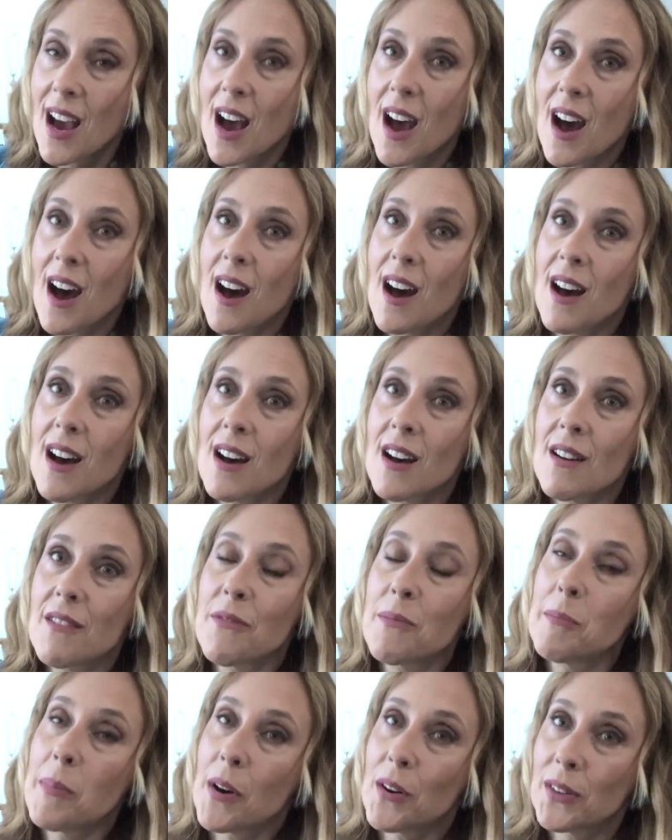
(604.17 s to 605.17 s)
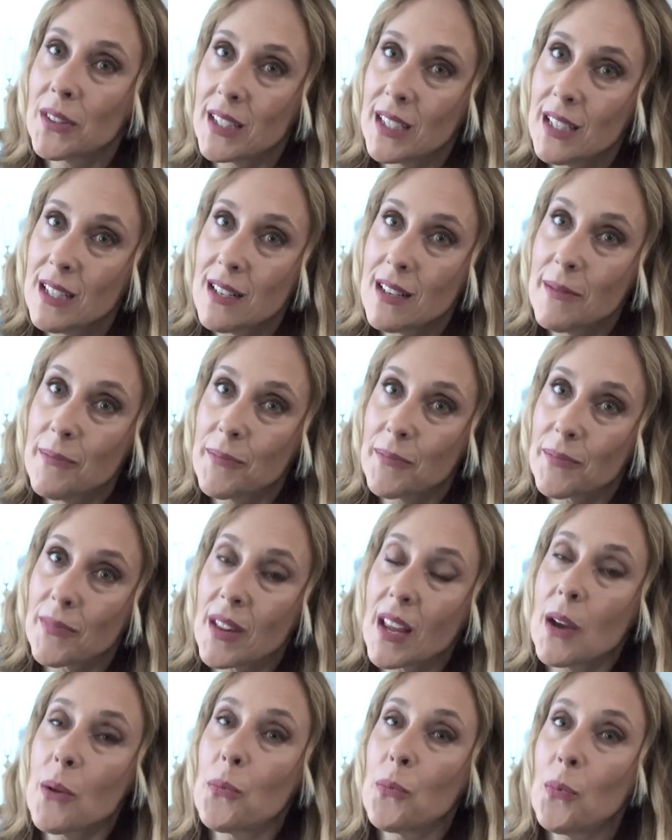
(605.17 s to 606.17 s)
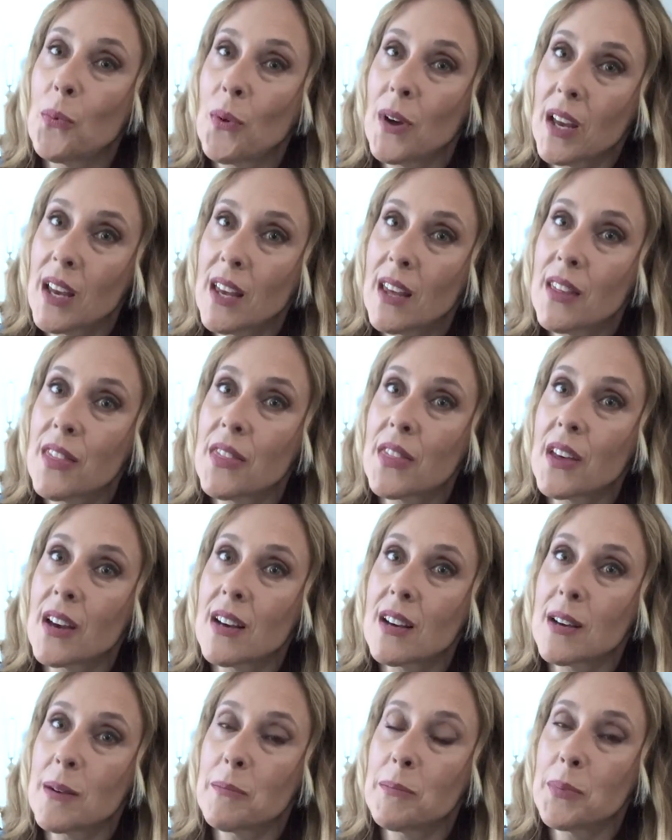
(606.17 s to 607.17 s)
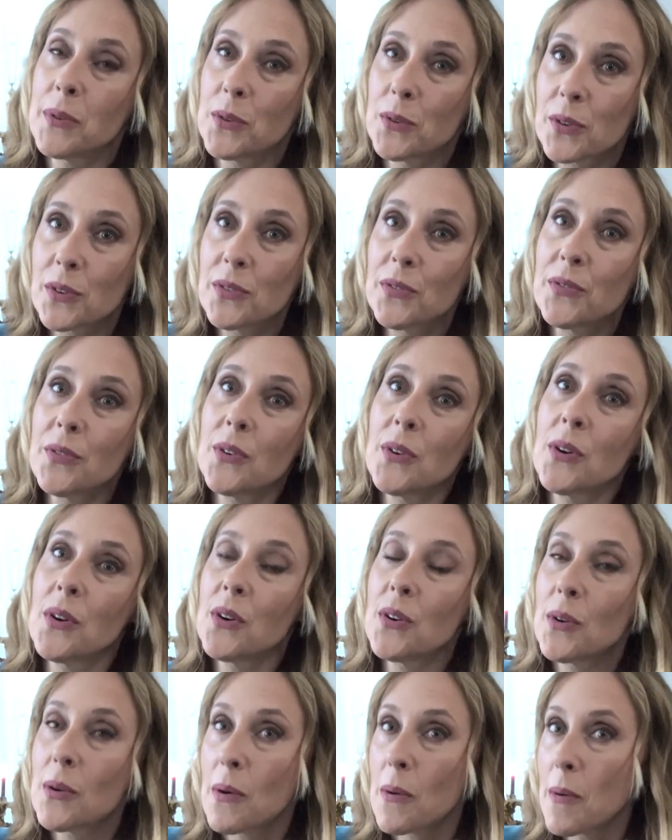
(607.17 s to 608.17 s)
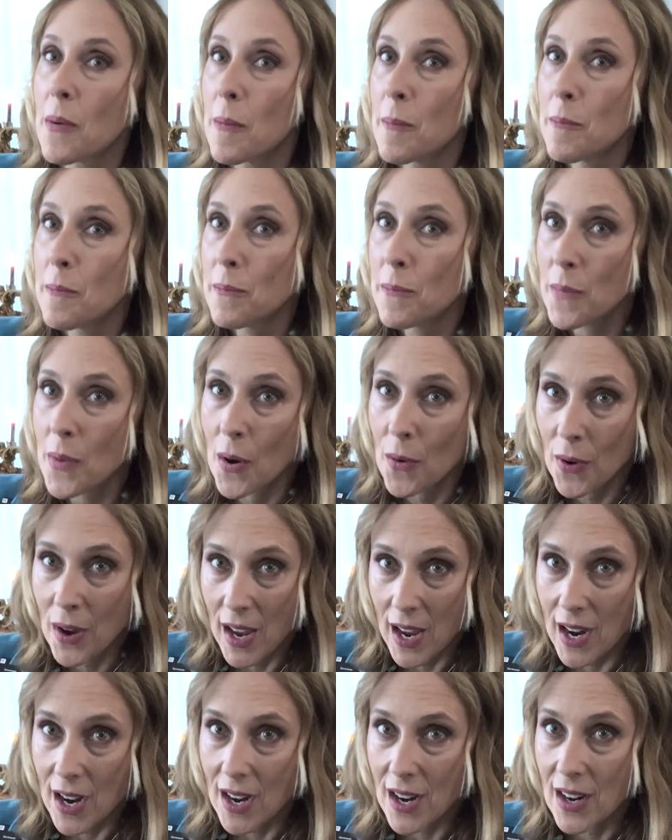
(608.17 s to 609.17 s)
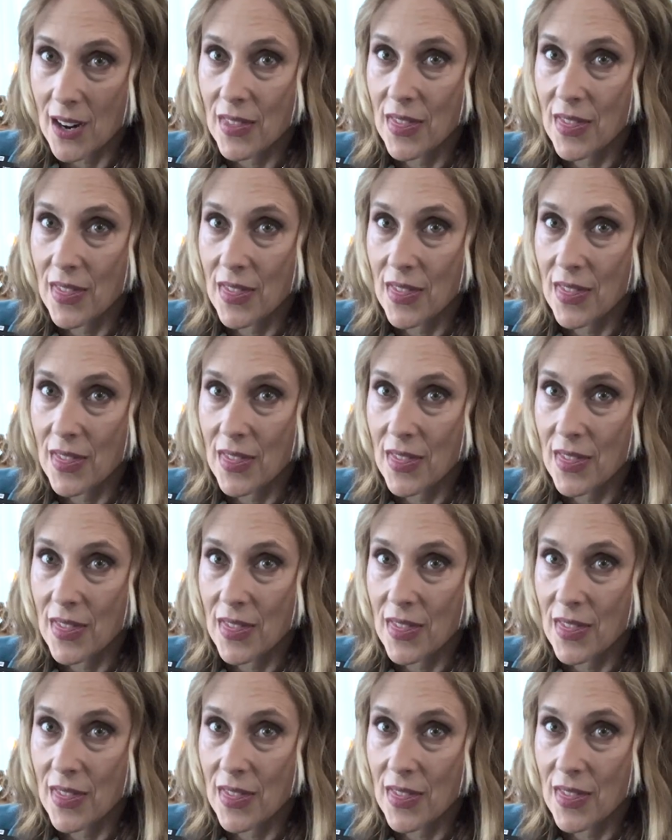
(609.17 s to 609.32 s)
of bulky with a beautiful mohair.